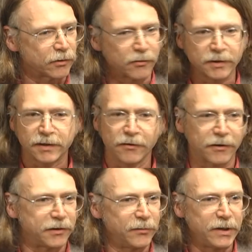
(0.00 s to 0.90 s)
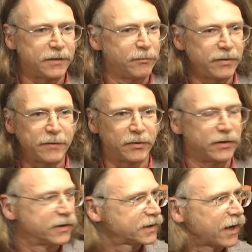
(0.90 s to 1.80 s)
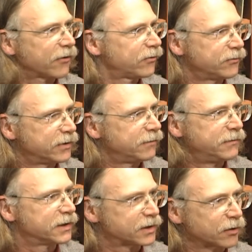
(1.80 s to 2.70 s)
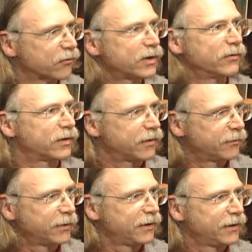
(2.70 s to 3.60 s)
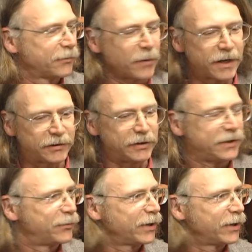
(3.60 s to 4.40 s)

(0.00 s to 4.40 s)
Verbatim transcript: Of course, there are going to be people in the South who would disagree with him mightily,